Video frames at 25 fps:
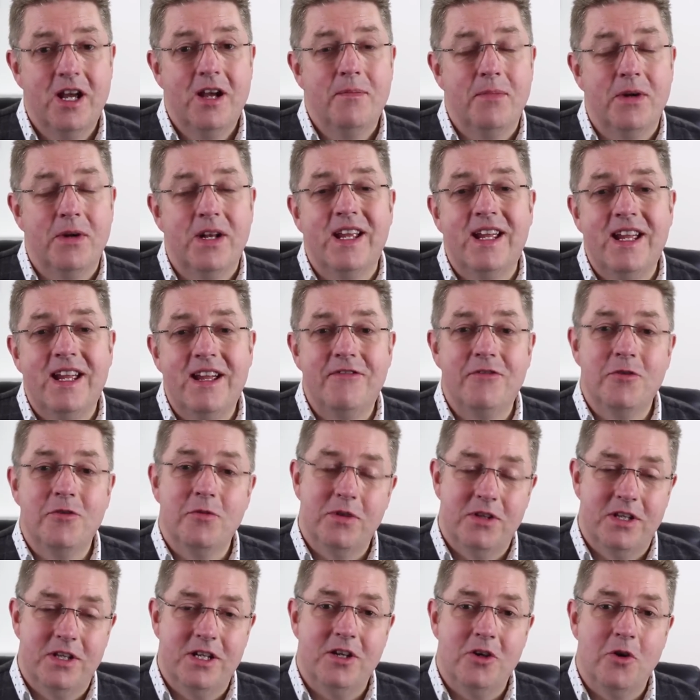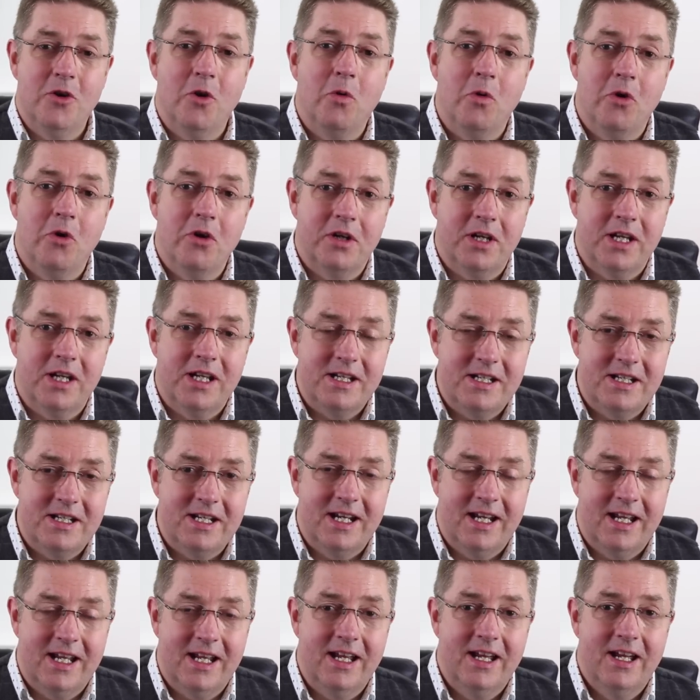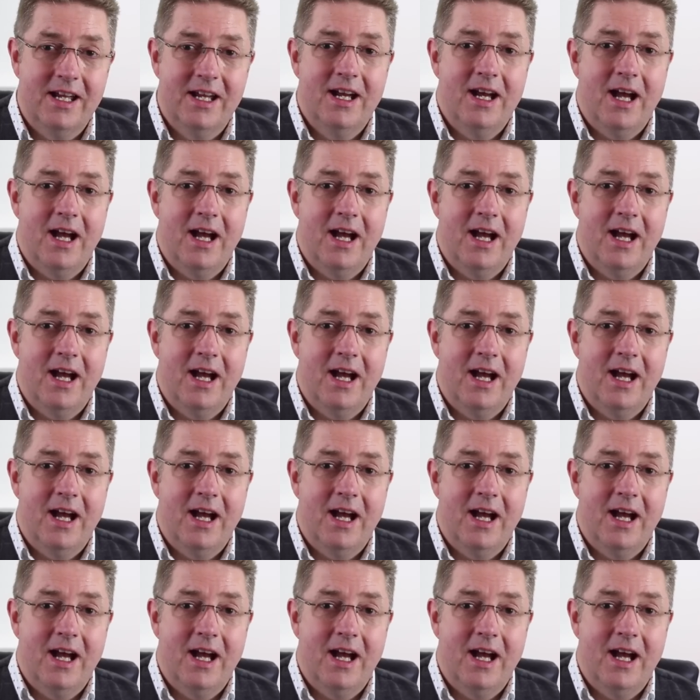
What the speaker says: but even within your working day,